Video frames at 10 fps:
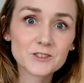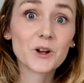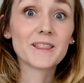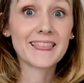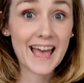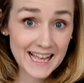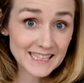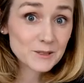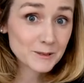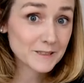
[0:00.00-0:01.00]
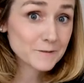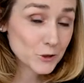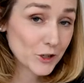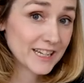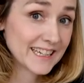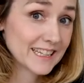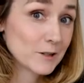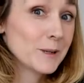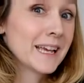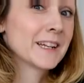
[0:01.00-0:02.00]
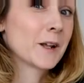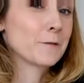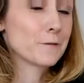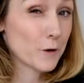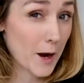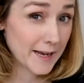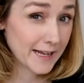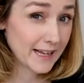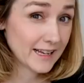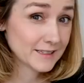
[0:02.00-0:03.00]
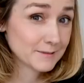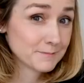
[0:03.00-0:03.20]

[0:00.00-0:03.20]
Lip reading: is our last week of training. We end on Friday.